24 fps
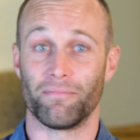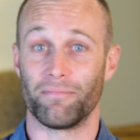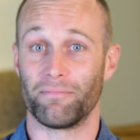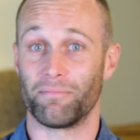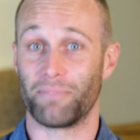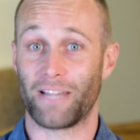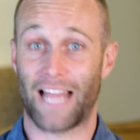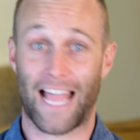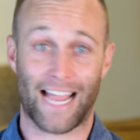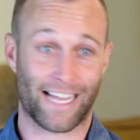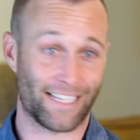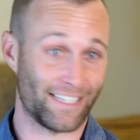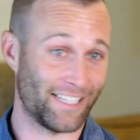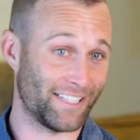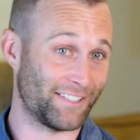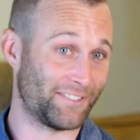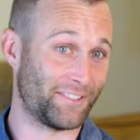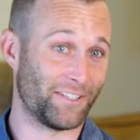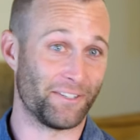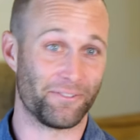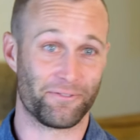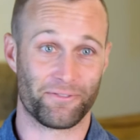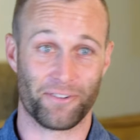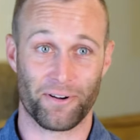
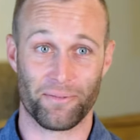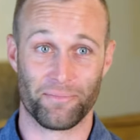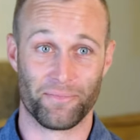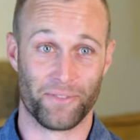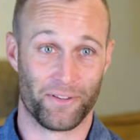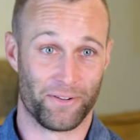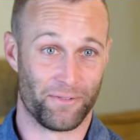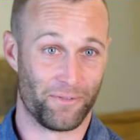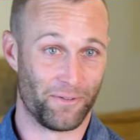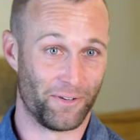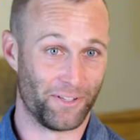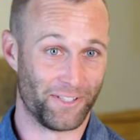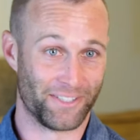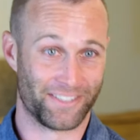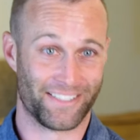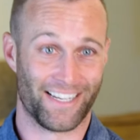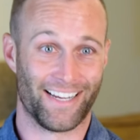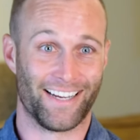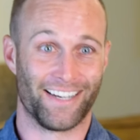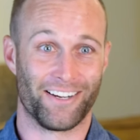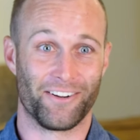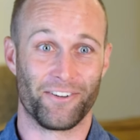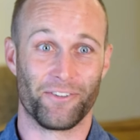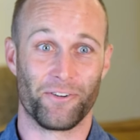blacklisted from the real
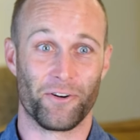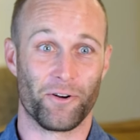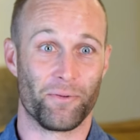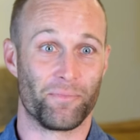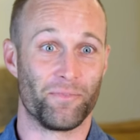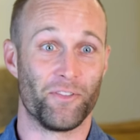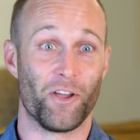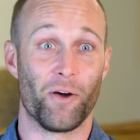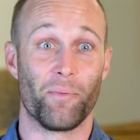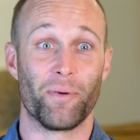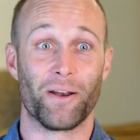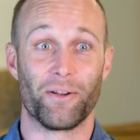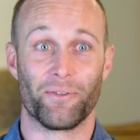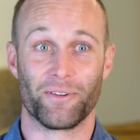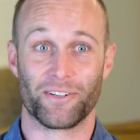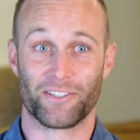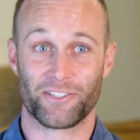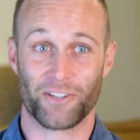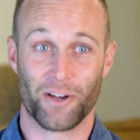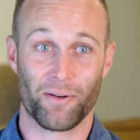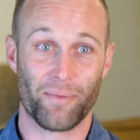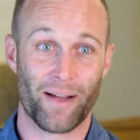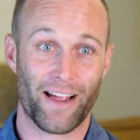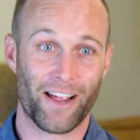estate group. Nobody would
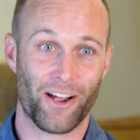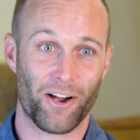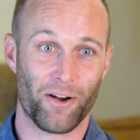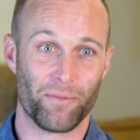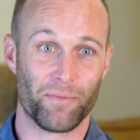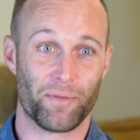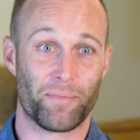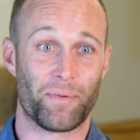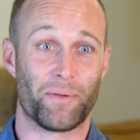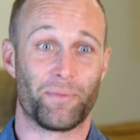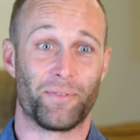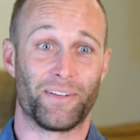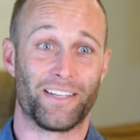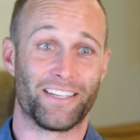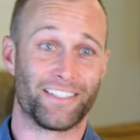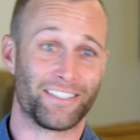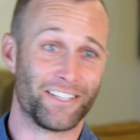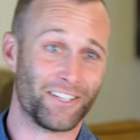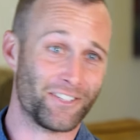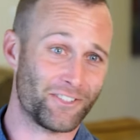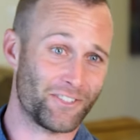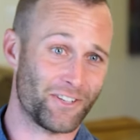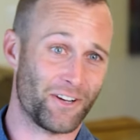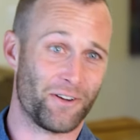show my home. The people that
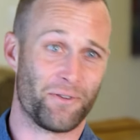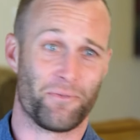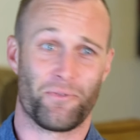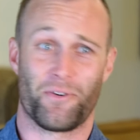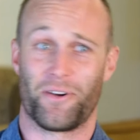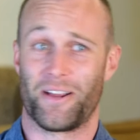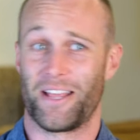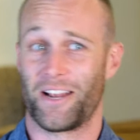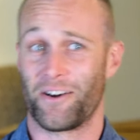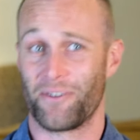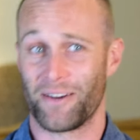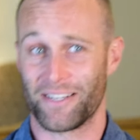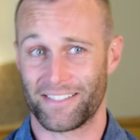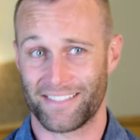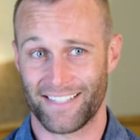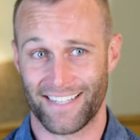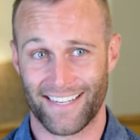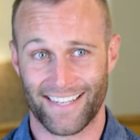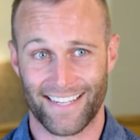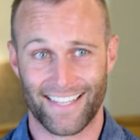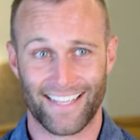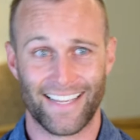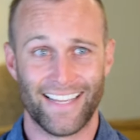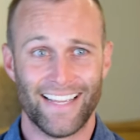did show it weren't interested
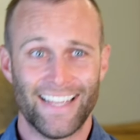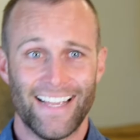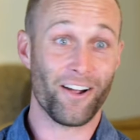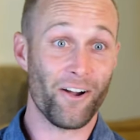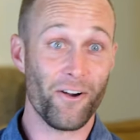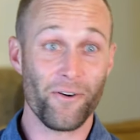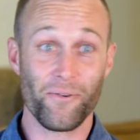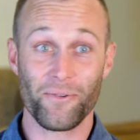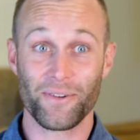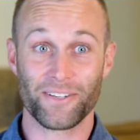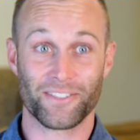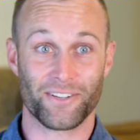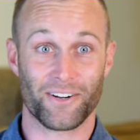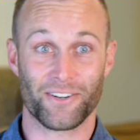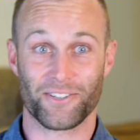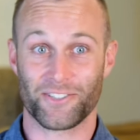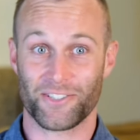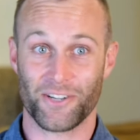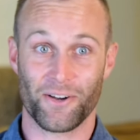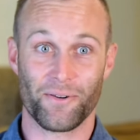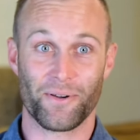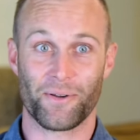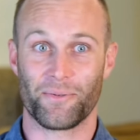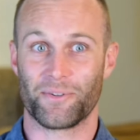in it. Oh, we started
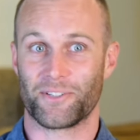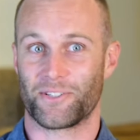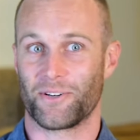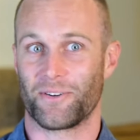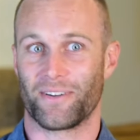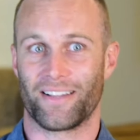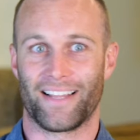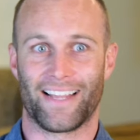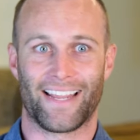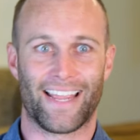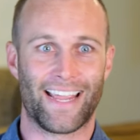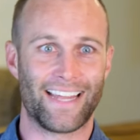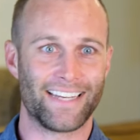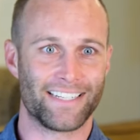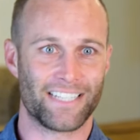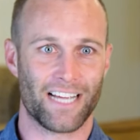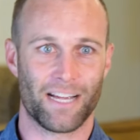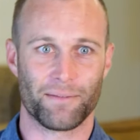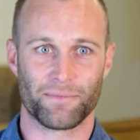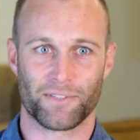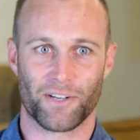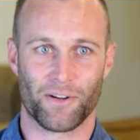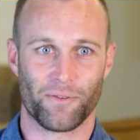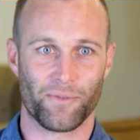showing it. We showed it like eight
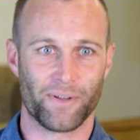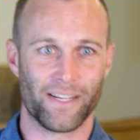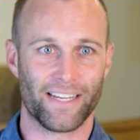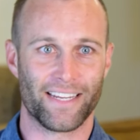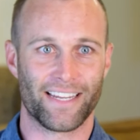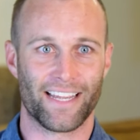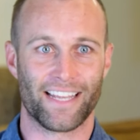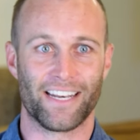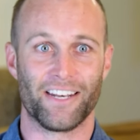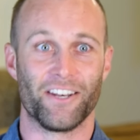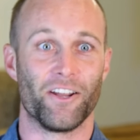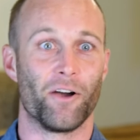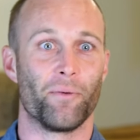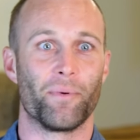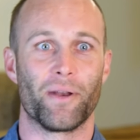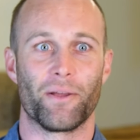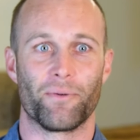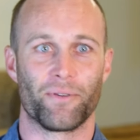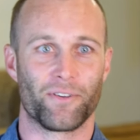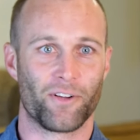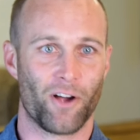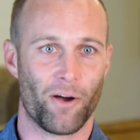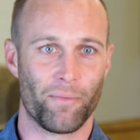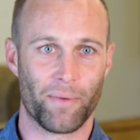times in a week and
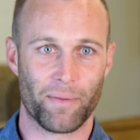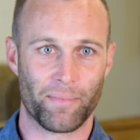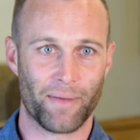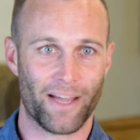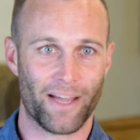nobody would call me